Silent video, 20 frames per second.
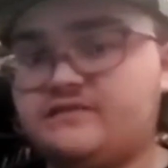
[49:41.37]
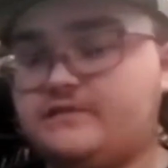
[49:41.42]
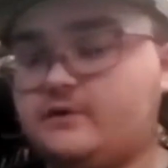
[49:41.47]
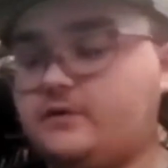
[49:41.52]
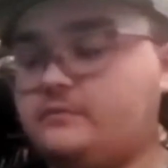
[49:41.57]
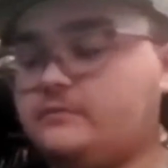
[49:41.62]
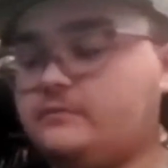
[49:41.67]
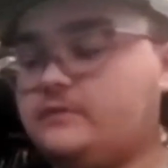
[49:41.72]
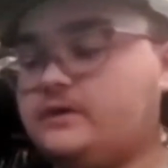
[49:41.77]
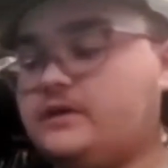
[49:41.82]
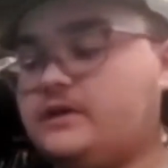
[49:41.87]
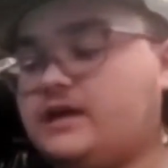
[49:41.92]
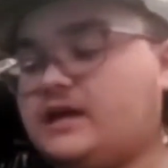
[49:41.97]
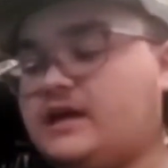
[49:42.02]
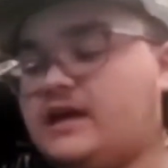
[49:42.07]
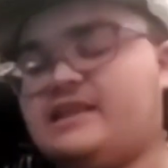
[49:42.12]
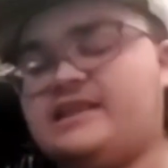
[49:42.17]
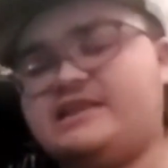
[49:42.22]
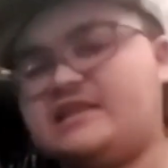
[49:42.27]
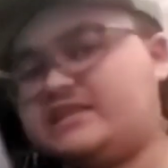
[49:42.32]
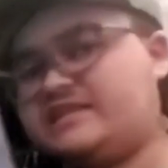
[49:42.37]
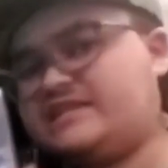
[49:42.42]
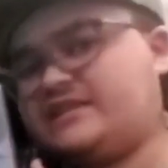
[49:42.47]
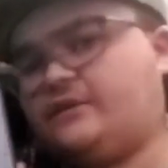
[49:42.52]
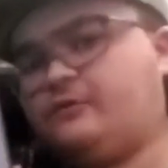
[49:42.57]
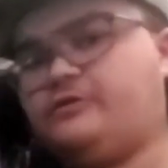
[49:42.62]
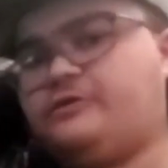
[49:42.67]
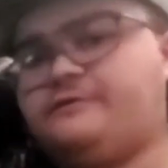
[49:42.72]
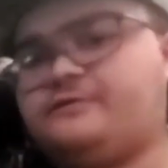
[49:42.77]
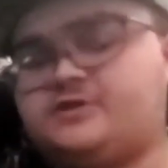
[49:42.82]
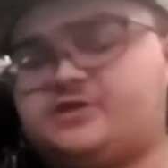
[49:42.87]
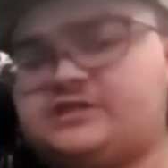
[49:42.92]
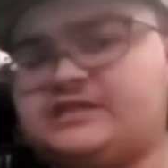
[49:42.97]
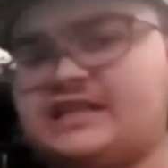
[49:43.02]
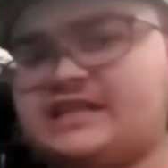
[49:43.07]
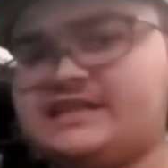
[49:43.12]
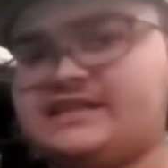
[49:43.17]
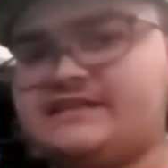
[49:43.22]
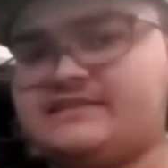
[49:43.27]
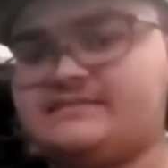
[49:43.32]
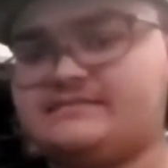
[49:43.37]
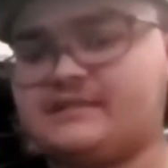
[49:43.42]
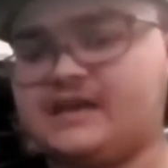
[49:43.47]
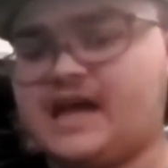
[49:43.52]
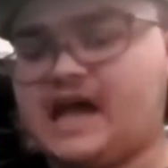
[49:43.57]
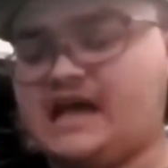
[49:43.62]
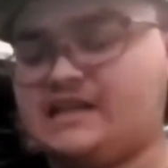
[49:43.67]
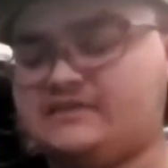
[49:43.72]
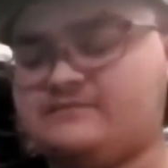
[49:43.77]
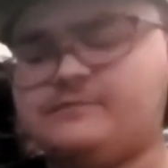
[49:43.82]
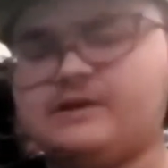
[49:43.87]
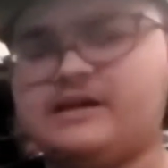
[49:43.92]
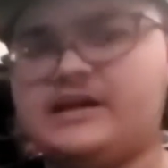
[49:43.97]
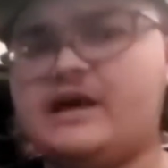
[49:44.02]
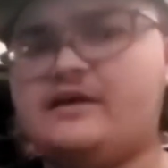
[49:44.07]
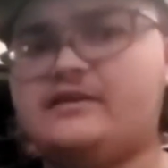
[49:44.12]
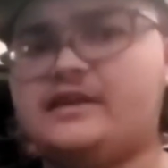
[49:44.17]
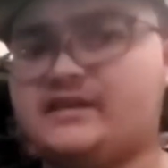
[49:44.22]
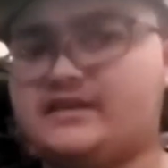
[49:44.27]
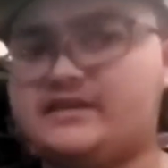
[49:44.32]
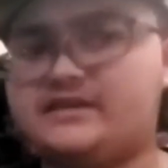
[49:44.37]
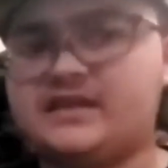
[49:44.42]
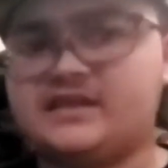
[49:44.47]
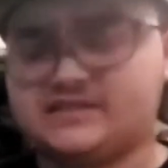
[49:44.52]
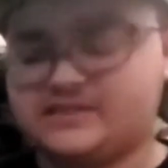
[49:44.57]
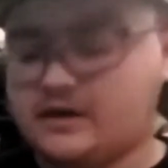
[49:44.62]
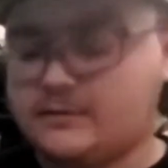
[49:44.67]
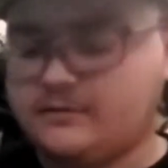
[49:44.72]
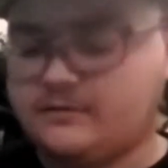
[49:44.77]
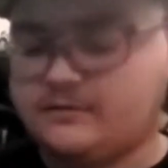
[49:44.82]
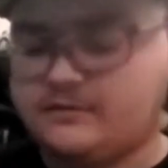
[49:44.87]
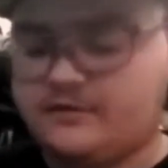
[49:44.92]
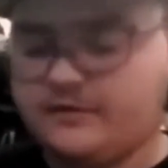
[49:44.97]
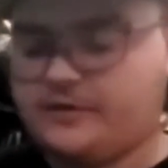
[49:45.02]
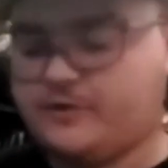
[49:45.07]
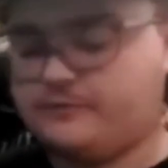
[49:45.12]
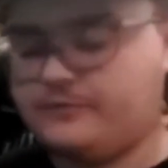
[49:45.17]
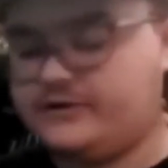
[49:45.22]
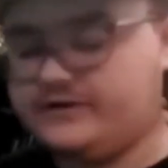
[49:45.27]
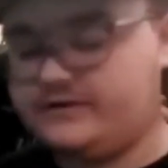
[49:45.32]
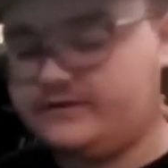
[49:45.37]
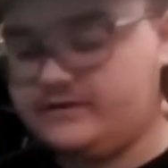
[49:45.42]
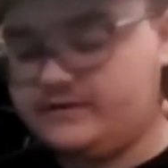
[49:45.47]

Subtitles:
the film, and I think that's the only version that, as of right now, that does come with all 3.